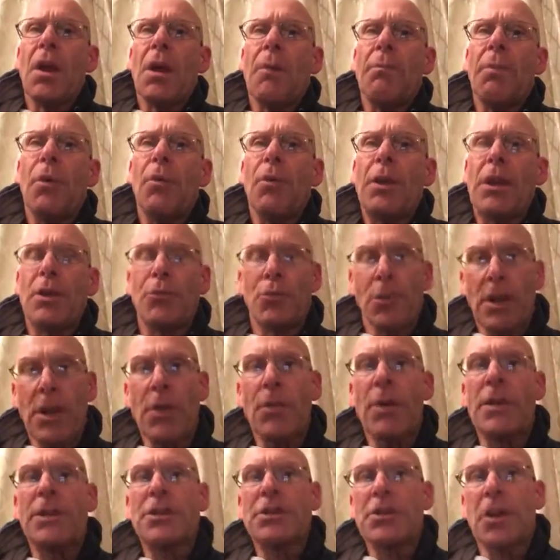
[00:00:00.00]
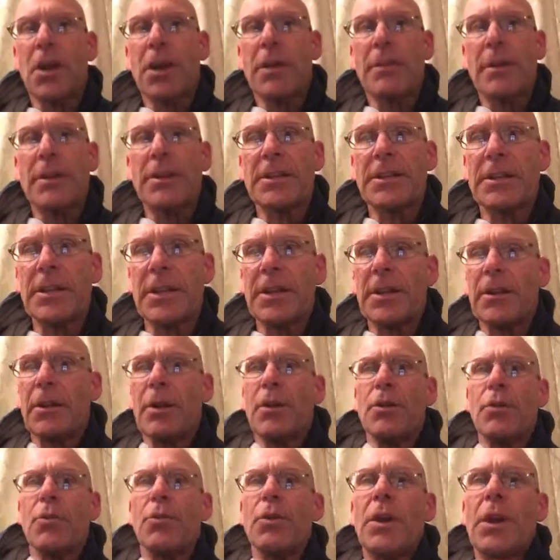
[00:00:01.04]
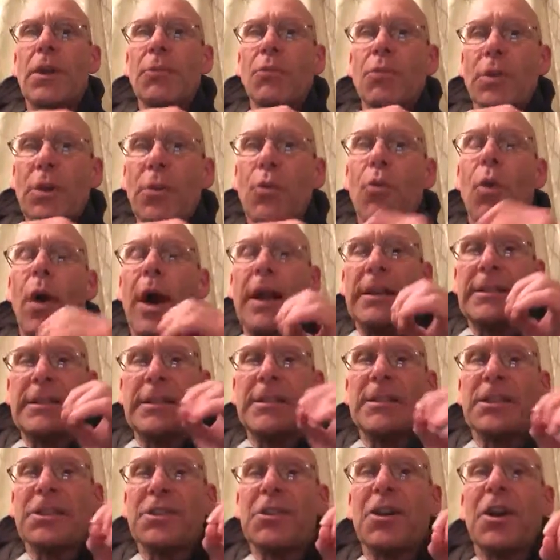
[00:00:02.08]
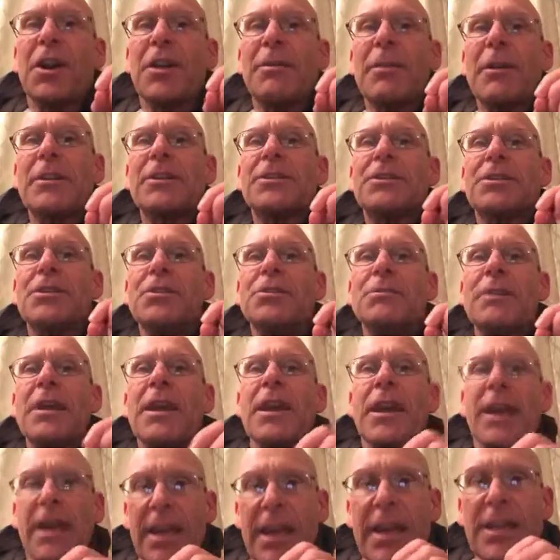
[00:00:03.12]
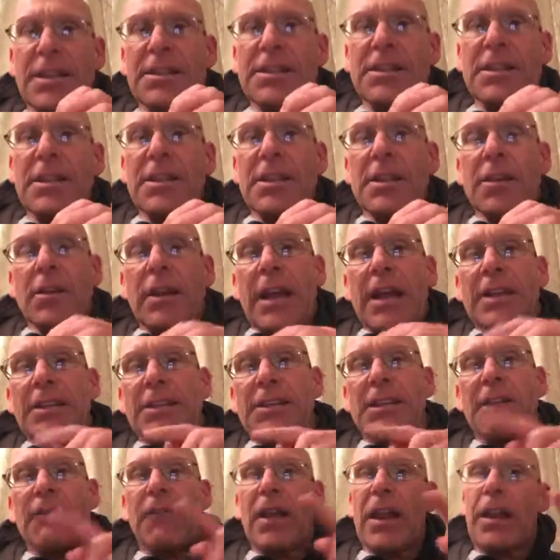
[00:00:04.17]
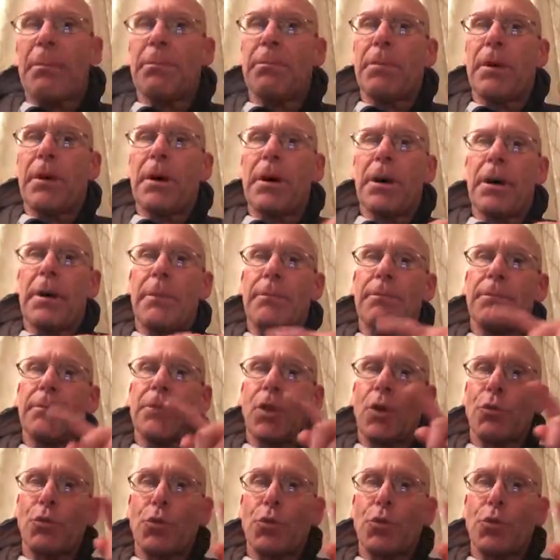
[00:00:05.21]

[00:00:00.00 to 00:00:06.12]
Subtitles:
But what I really want to talk about, or what I really wanted to talk about, is to, kind of develop a